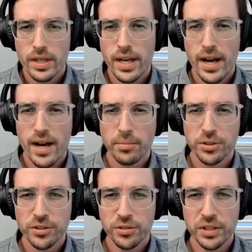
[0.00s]
Yeah,
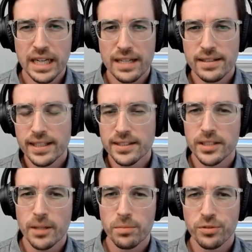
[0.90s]
absolutely. I think it
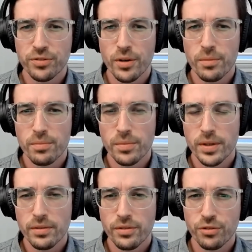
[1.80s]
stemmed from
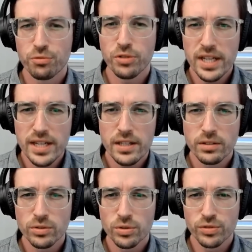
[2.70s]
three
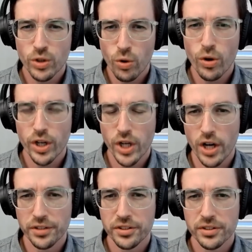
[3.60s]
sort of core
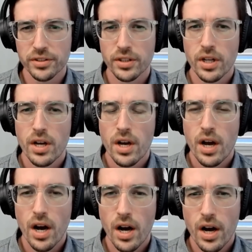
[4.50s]
causes.
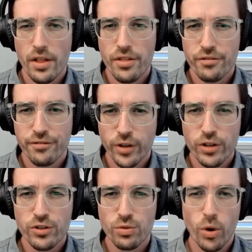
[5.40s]
Uh, the
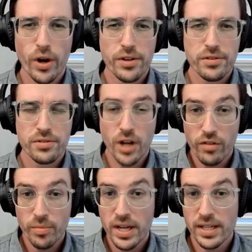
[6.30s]
first was the
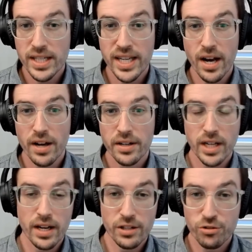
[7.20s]
government in Guyana
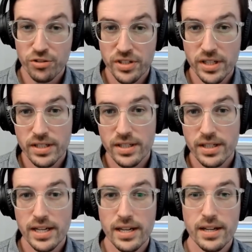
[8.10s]
got interested
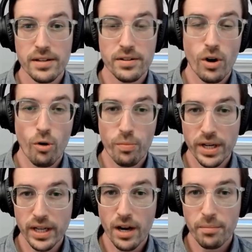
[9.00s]
in
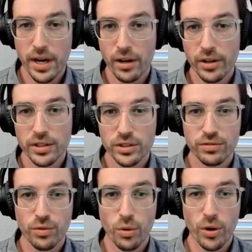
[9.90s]
opening up areas
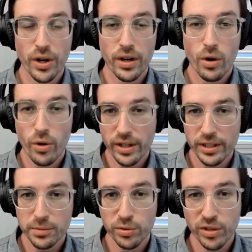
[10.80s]
for oil
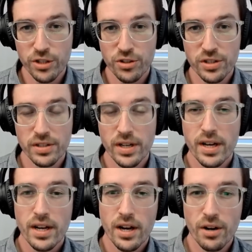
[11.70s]
exploration
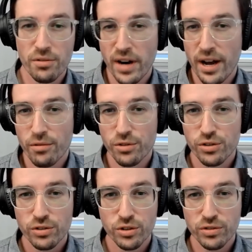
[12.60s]

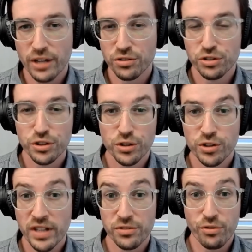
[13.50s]
around 2002,
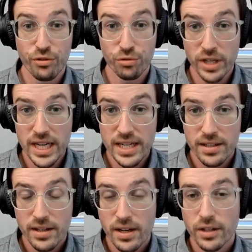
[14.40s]
2003.
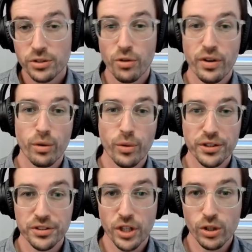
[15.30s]
So there
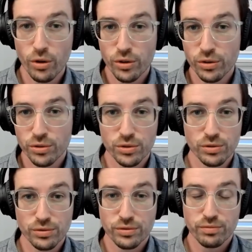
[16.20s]
was a local sort
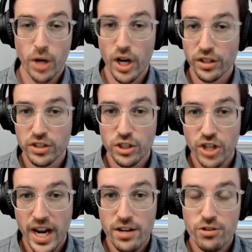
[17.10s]
of policy
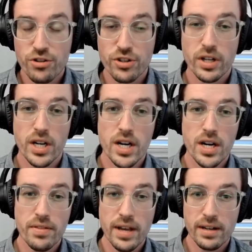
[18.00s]
change
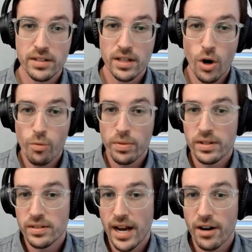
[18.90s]
uh, that uh,
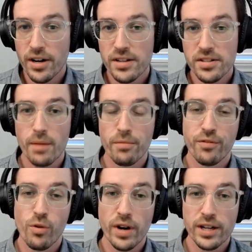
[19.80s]
opened areas up
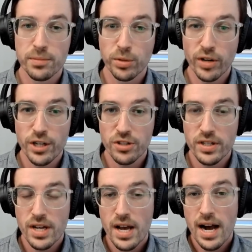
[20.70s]
for
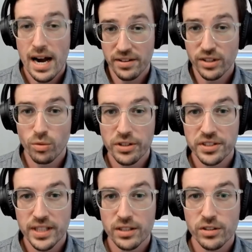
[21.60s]
exploration. I think there was a
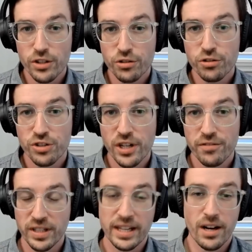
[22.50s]
technological
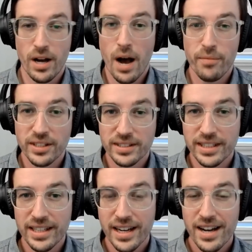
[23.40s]
shift. Like,
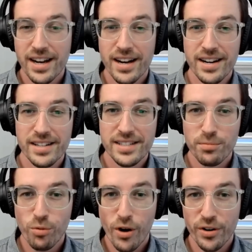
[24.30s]
obviously, uh,
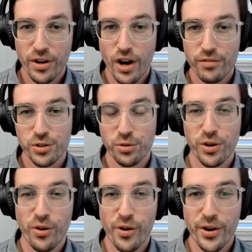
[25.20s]
deep water and
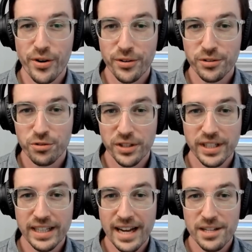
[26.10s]
offshore oil
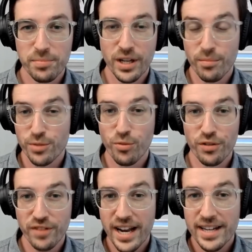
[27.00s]
drilling has become much more
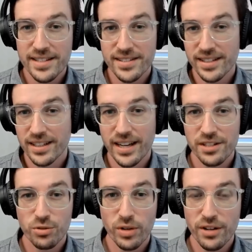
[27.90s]
advanced in the
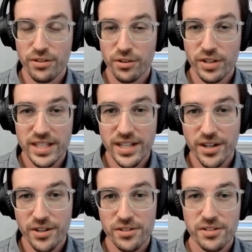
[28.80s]
last 20, 30
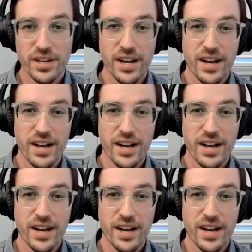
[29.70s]
years.